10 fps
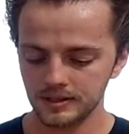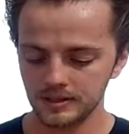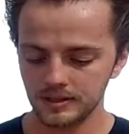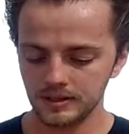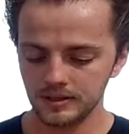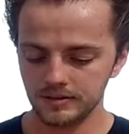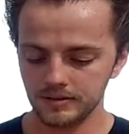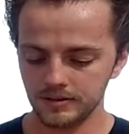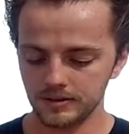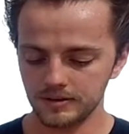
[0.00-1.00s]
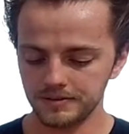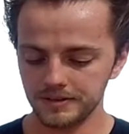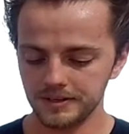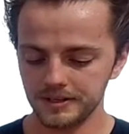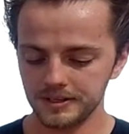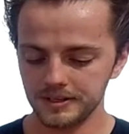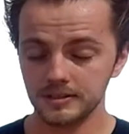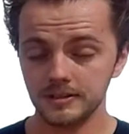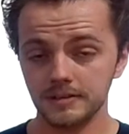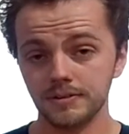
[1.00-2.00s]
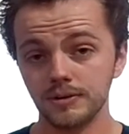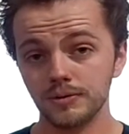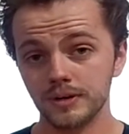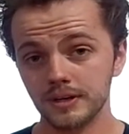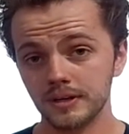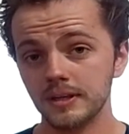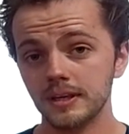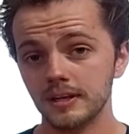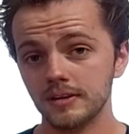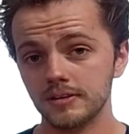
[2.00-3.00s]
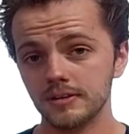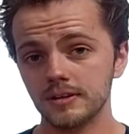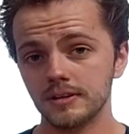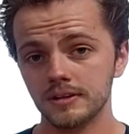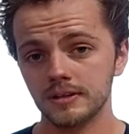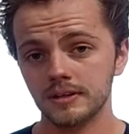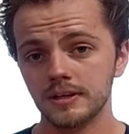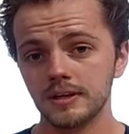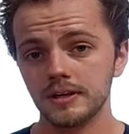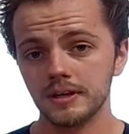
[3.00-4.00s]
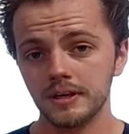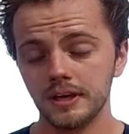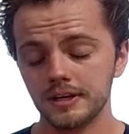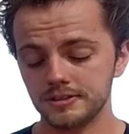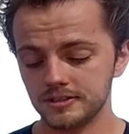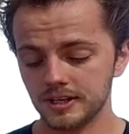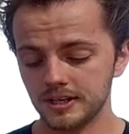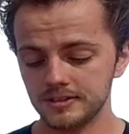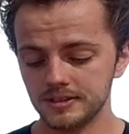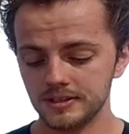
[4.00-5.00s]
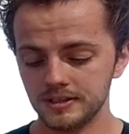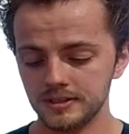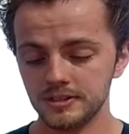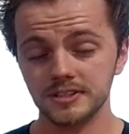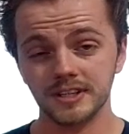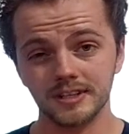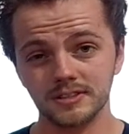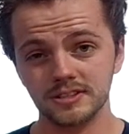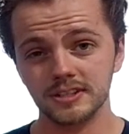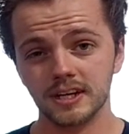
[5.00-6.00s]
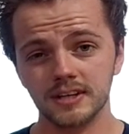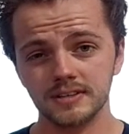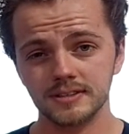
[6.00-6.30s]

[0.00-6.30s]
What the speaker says: for fitness, if you want to get into exercising just to exercise,